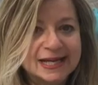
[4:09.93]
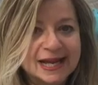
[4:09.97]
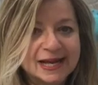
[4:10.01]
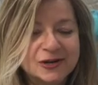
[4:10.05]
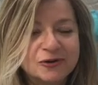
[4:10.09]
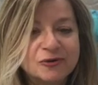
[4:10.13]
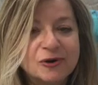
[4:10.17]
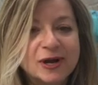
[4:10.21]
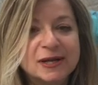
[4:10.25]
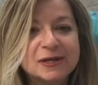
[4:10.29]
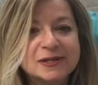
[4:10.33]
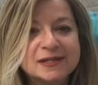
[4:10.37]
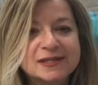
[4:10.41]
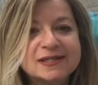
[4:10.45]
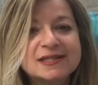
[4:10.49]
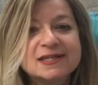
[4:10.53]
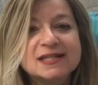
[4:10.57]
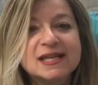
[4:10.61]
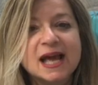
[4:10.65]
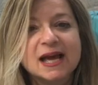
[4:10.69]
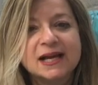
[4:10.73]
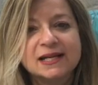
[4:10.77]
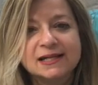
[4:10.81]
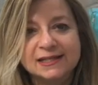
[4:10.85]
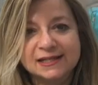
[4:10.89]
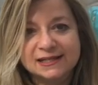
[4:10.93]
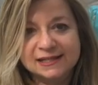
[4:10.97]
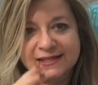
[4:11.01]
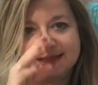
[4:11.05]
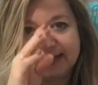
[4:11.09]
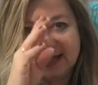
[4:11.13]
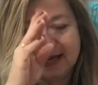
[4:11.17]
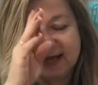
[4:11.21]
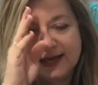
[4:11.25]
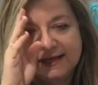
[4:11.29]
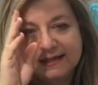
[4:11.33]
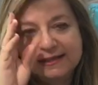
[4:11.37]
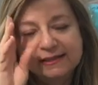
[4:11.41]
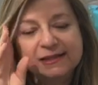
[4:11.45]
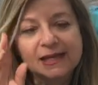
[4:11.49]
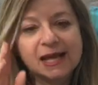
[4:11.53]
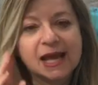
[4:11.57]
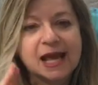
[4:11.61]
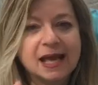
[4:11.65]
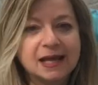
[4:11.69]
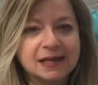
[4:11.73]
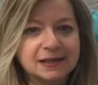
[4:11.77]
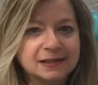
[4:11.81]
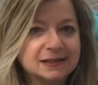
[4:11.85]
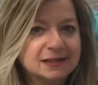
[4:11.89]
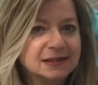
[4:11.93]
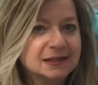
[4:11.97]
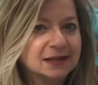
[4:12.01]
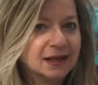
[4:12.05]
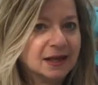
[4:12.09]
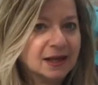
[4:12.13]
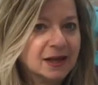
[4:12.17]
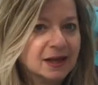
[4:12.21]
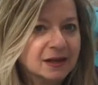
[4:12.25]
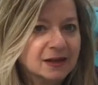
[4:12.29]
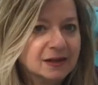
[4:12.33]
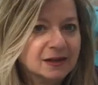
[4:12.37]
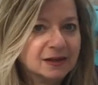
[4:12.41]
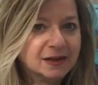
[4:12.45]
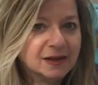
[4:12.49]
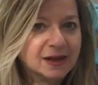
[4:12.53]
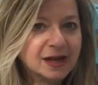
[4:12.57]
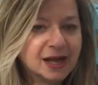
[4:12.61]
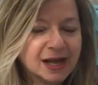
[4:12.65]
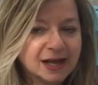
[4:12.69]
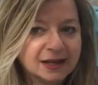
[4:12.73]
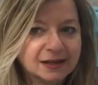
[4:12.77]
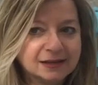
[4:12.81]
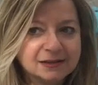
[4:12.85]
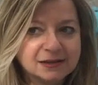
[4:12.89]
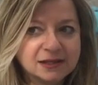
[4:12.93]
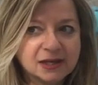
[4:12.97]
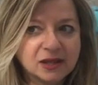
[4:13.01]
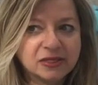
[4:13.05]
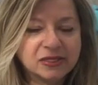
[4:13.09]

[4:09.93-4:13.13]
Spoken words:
A great scientist and a